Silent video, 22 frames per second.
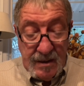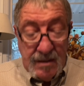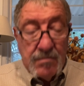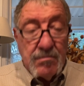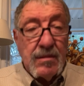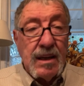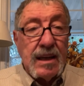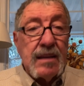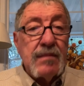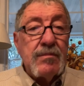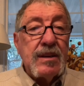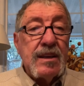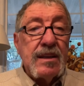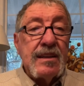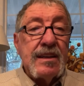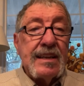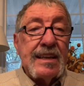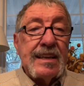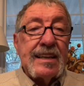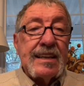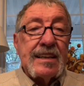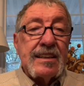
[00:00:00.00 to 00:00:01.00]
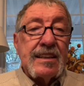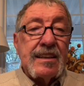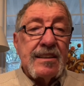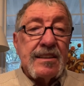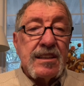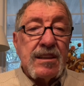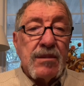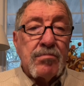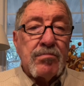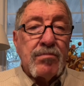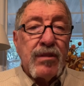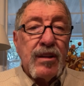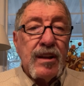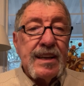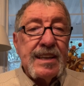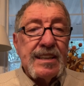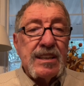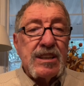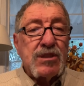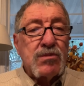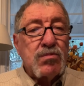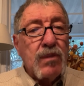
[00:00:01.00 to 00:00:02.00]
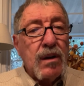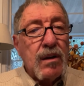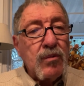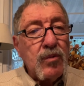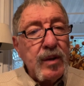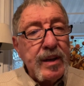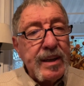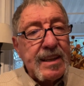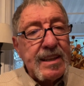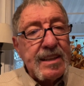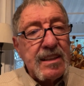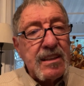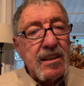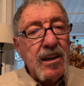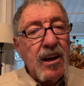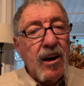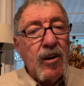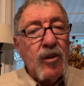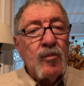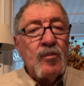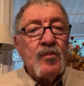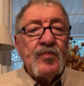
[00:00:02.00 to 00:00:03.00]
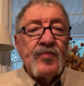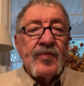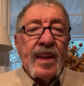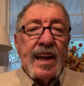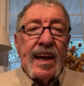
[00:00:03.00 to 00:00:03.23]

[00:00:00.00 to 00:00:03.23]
Maybe there's a place where we can go